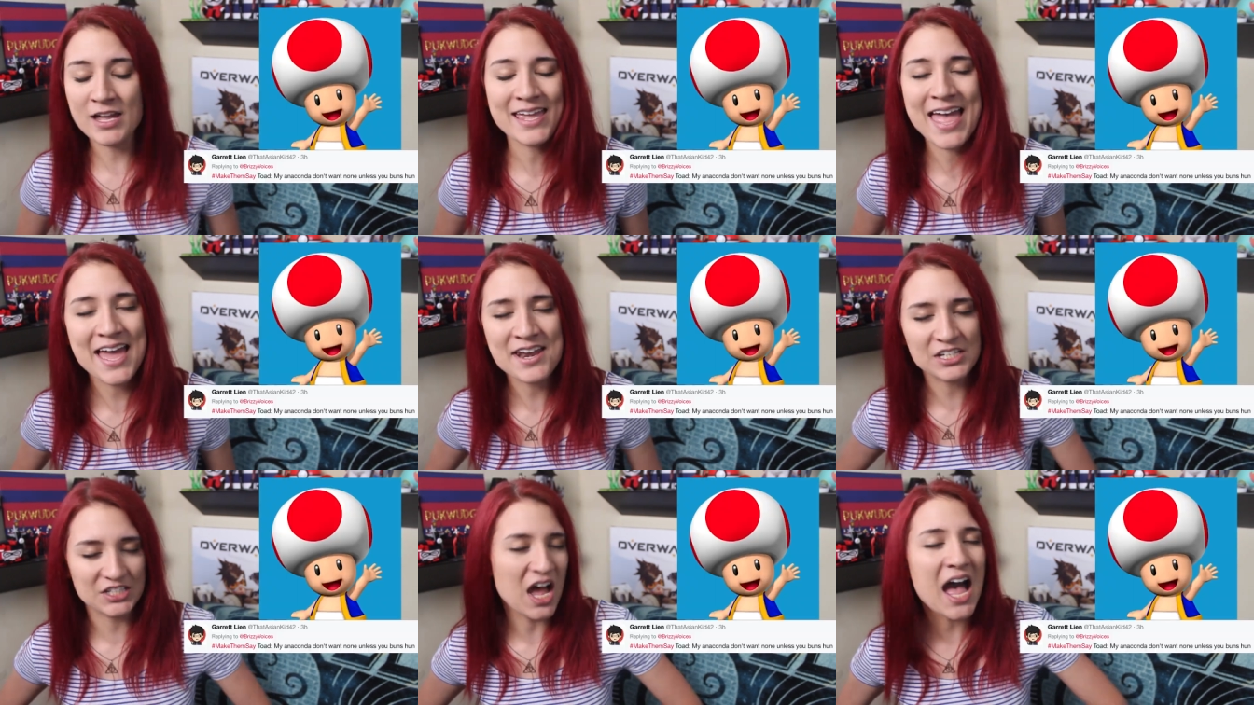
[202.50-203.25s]
My
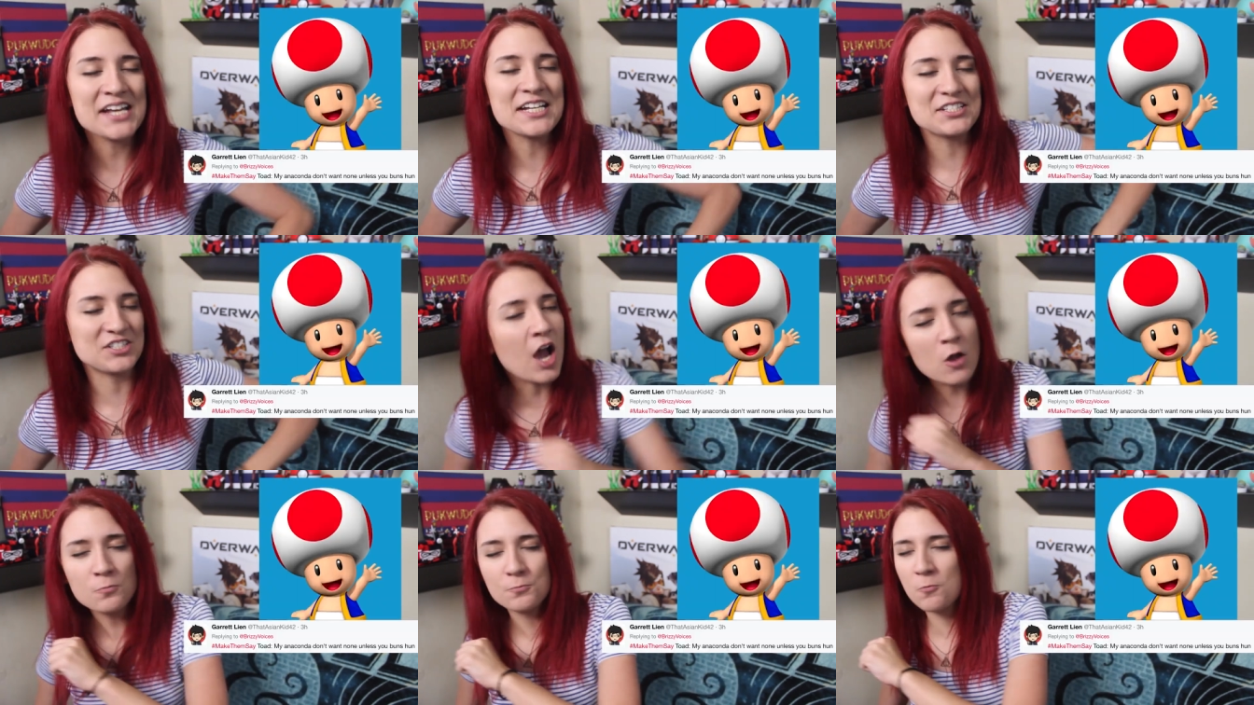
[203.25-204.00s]
anaconda
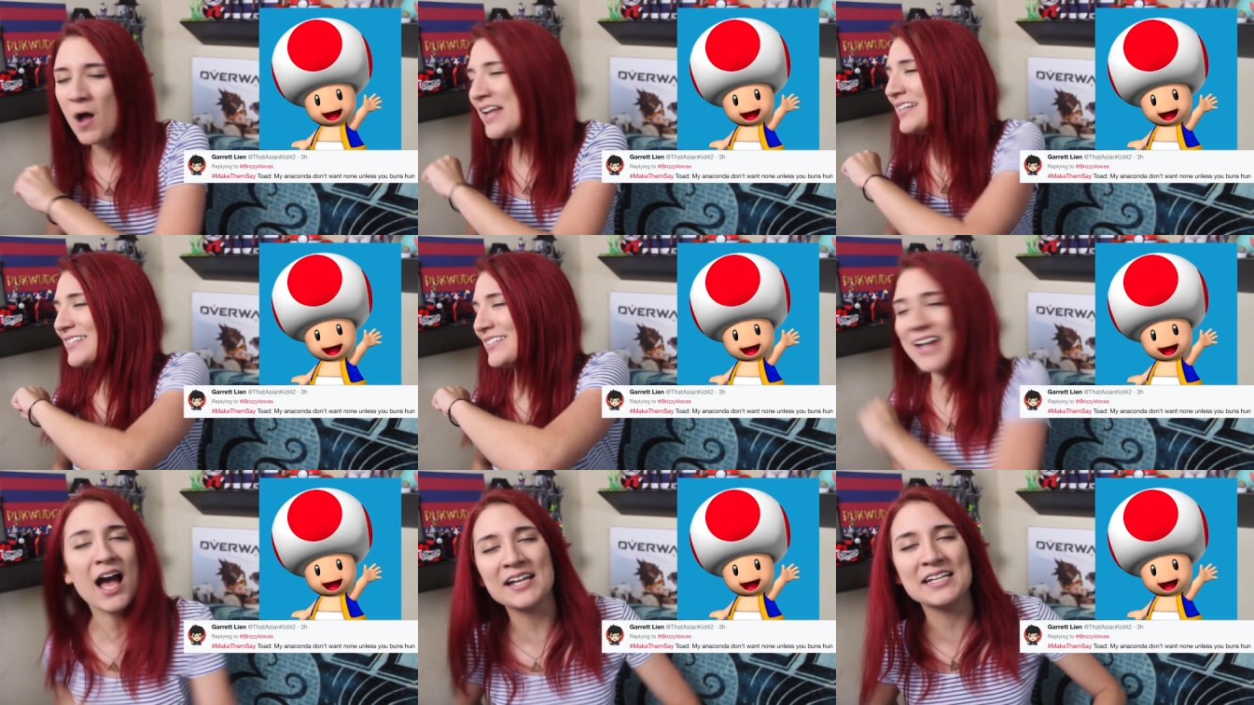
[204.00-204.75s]
don't want
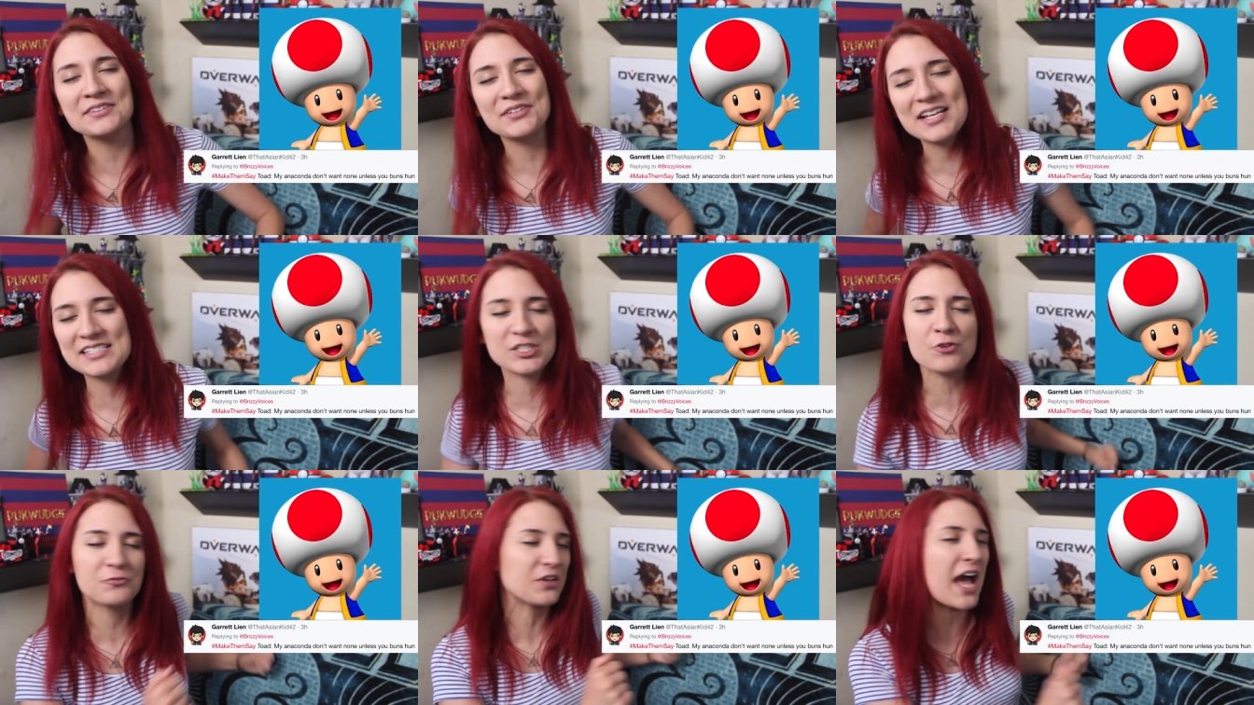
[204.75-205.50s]
none unless
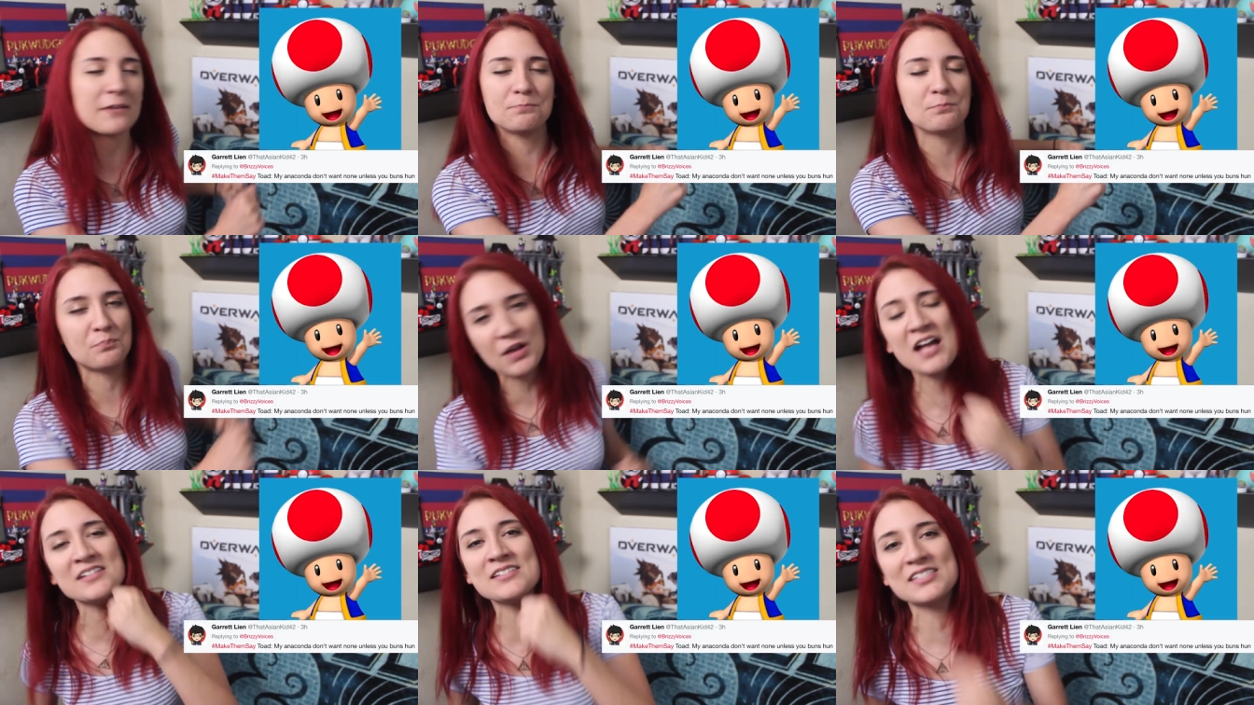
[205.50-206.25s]
you got
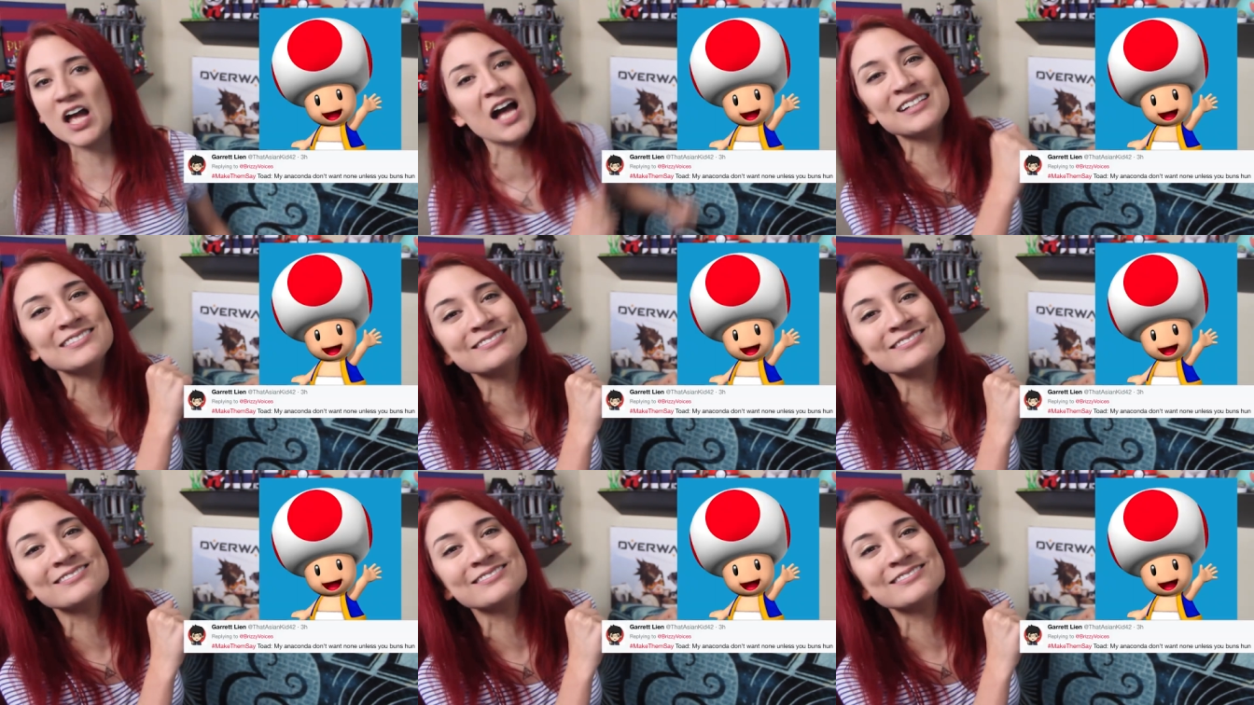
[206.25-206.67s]
buns, hun!